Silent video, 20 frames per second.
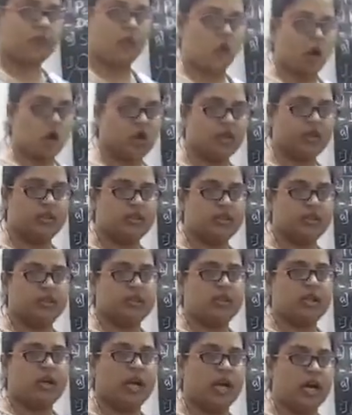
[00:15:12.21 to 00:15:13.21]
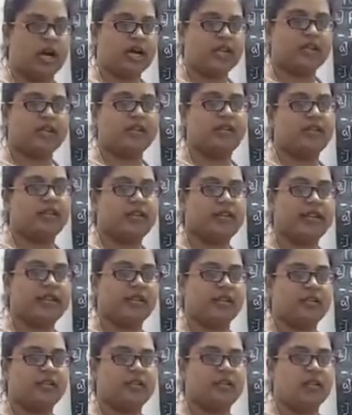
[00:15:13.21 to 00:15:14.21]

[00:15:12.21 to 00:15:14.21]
cork are dead,